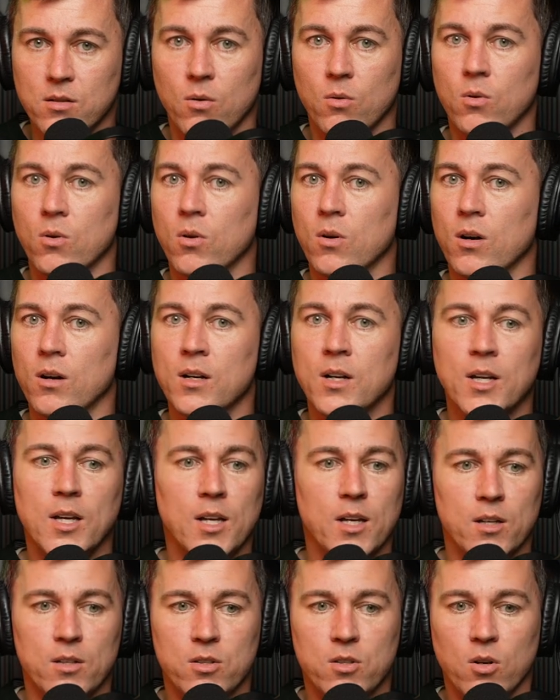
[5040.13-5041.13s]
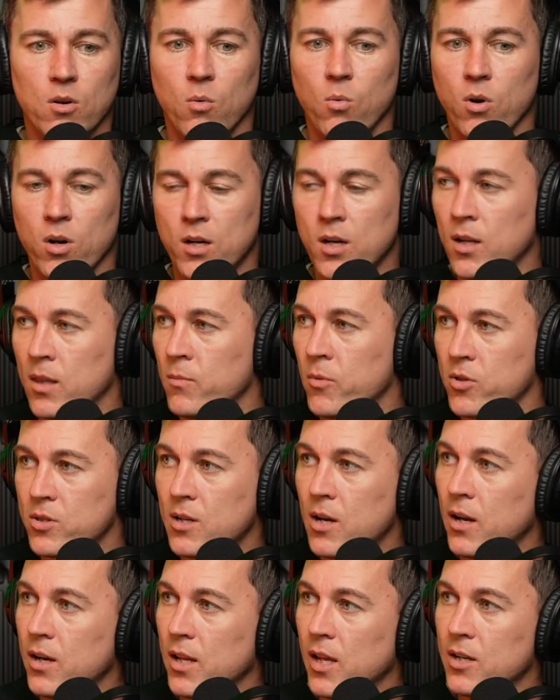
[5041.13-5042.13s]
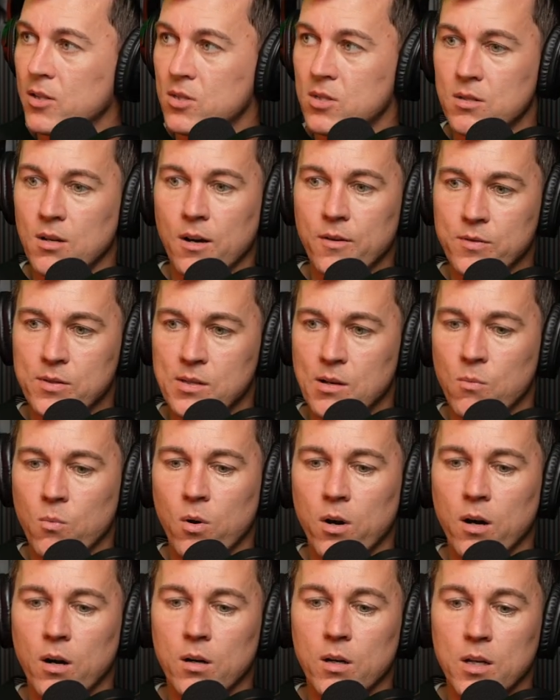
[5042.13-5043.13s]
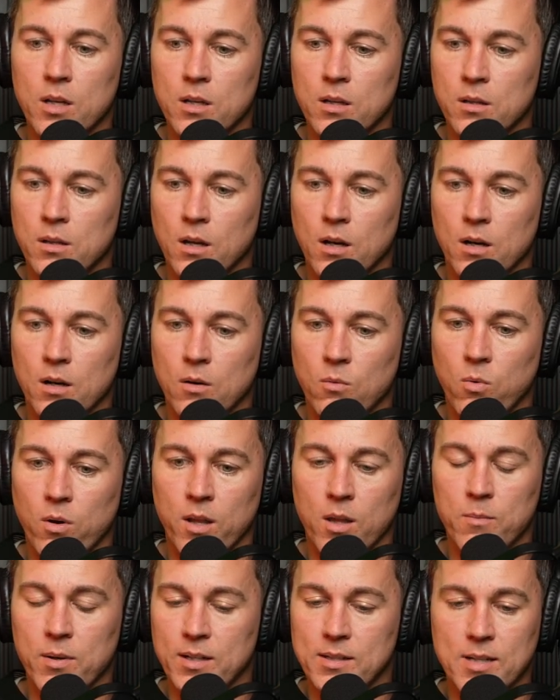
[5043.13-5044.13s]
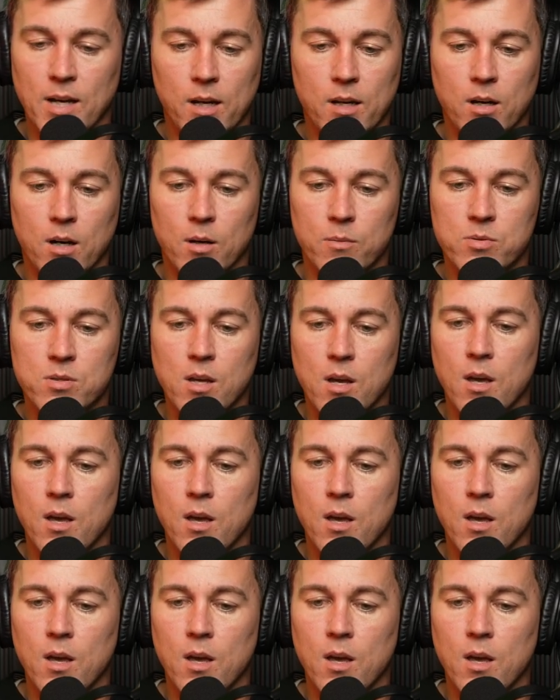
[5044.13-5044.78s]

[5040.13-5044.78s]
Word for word: or you're working on the most cutting edge stuff somewhere in uh, one of the big tech hubs